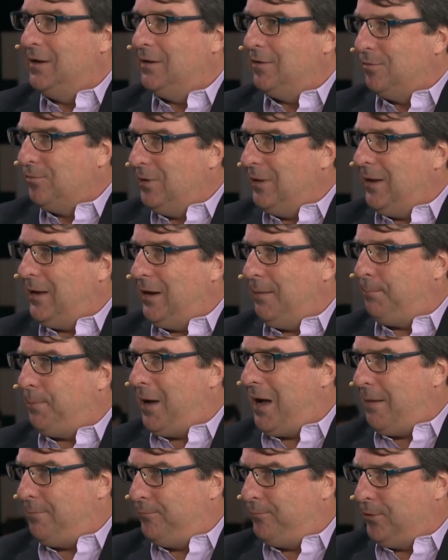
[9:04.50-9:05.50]
really going to
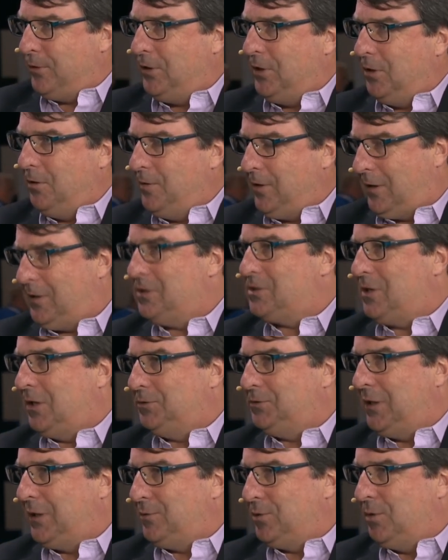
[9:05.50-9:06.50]
pop for you in the
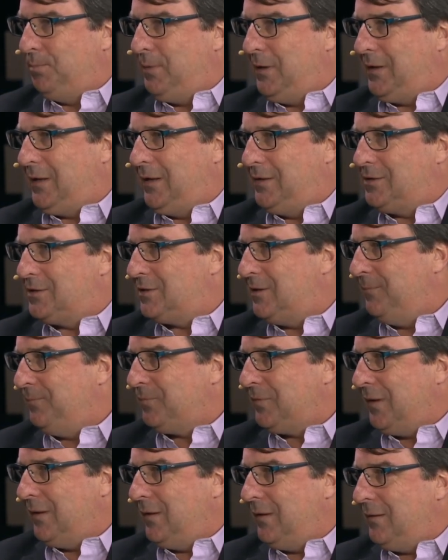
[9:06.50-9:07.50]
consulting group? Because
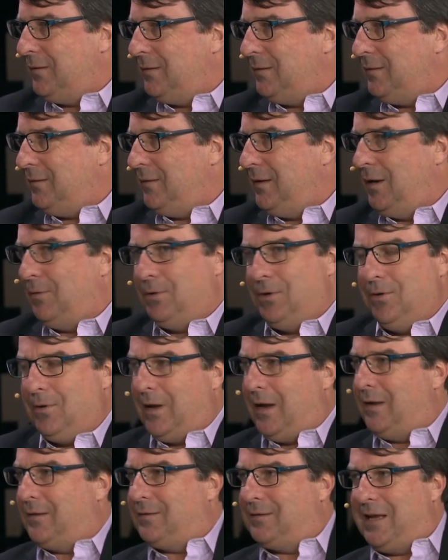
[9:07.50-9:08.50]
you know, when you've
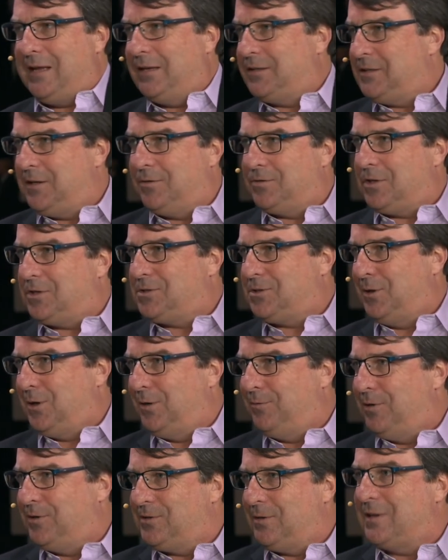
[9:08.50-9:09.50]
got data centers of
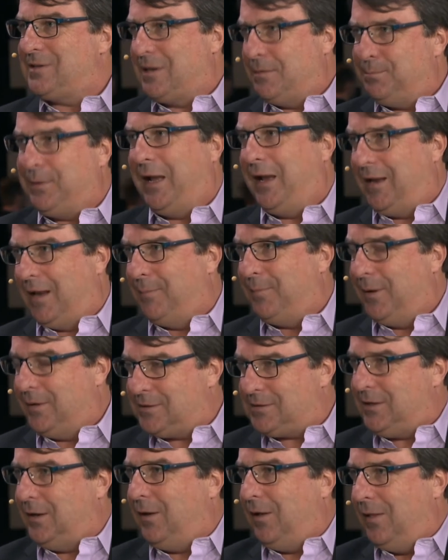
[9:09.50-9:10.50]
service, that's in beta, but
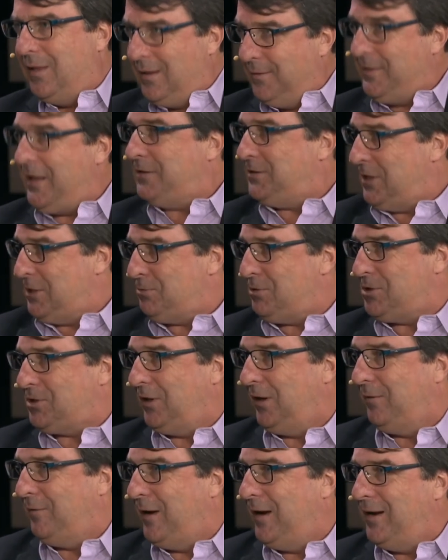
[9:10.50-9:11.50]
still, that's
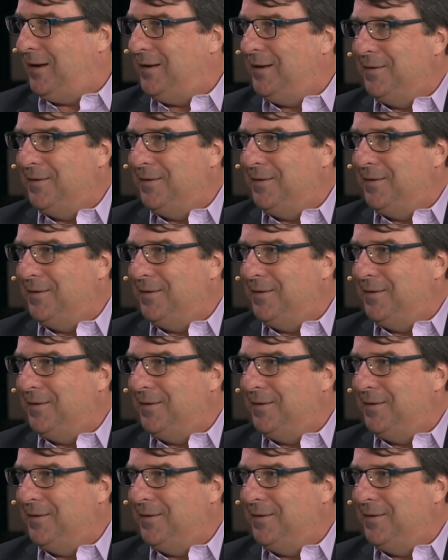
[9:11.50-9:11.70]
interesting, right?